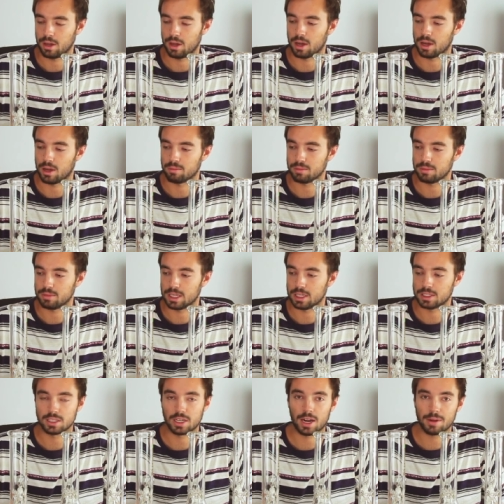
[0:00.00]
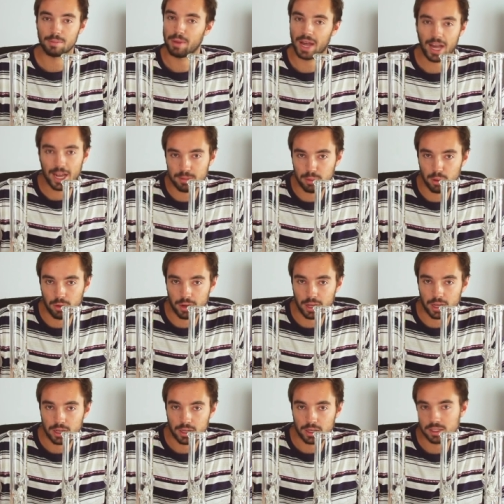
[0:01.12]
Um, it's not a bad
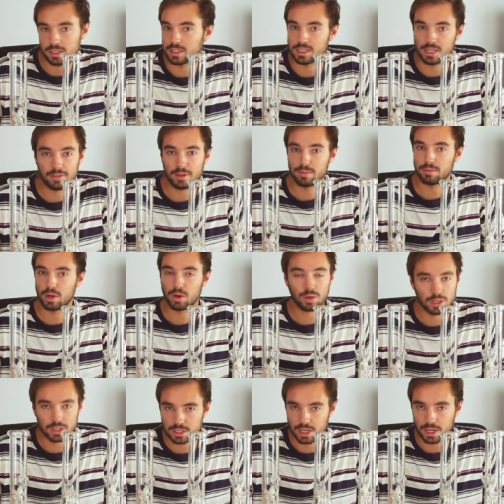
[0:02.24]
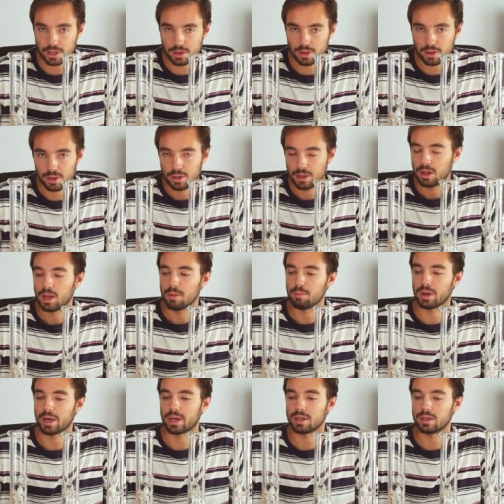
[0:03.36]
boy. It doesn't have a motorcycle,
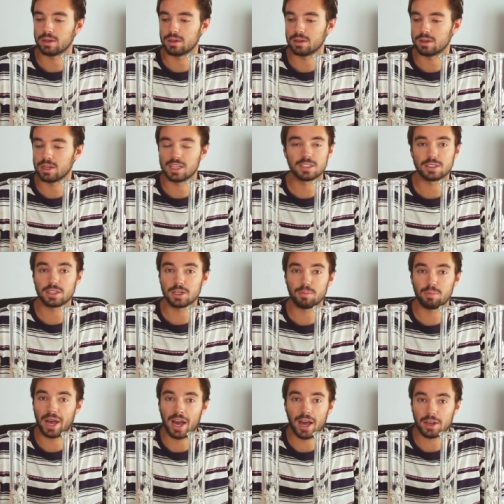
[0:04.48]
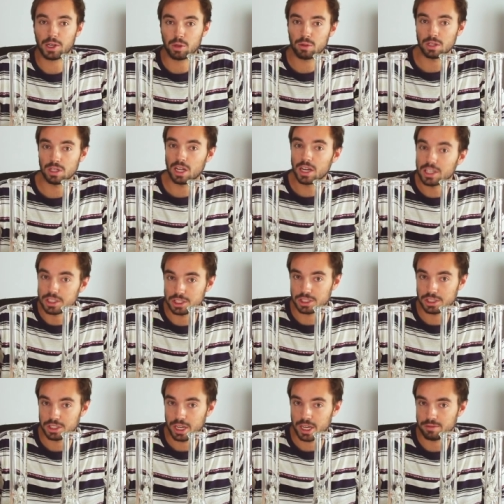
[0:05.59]
but it's going to pack you
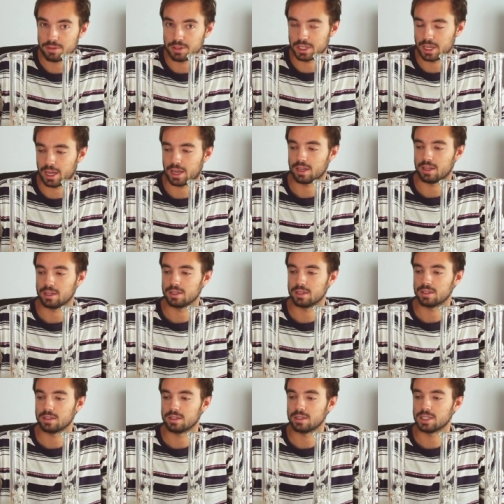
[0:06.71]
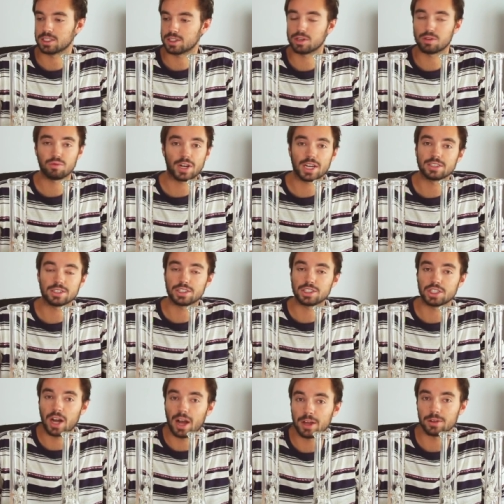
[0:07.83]
lunch every day. It's gonna raise a
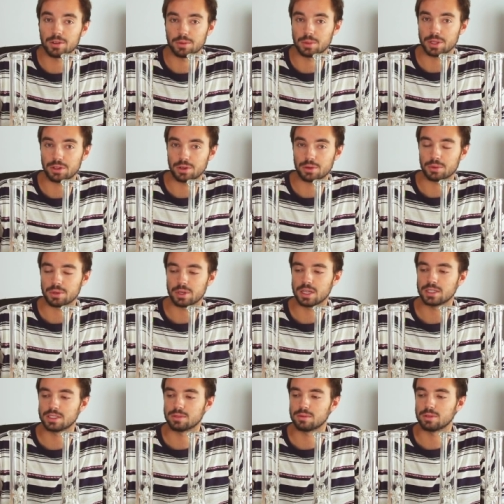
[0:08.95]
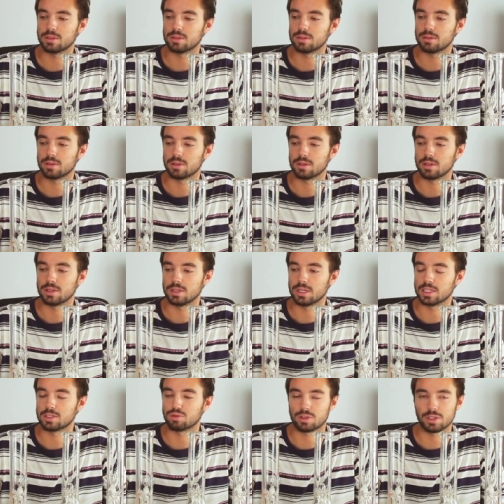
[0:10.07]
child with you. It's
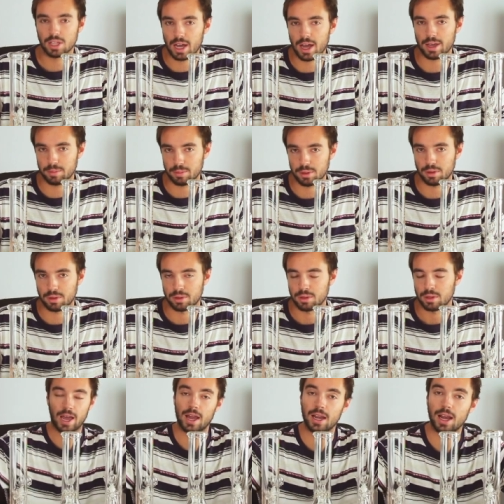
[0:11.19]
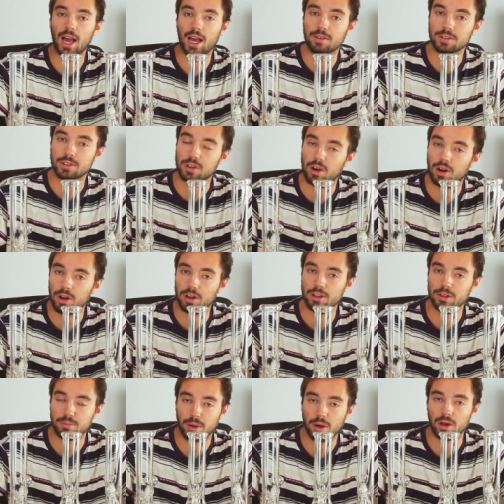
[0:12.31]
it's reliable. And after all
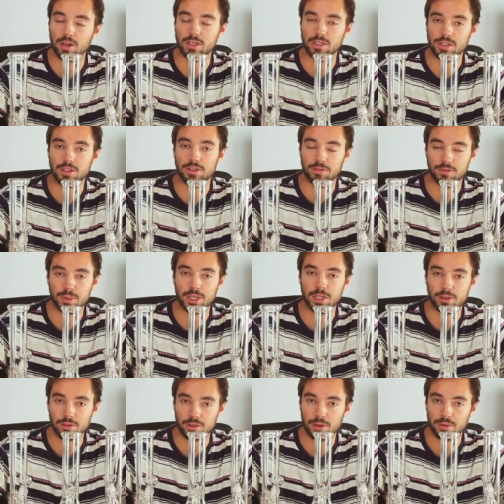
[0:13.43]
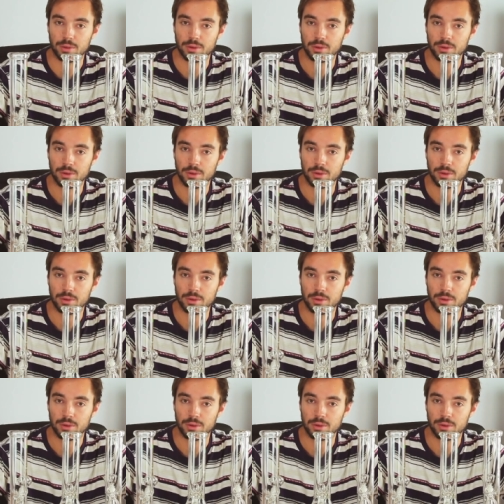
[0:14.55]
the bongs that you've been through,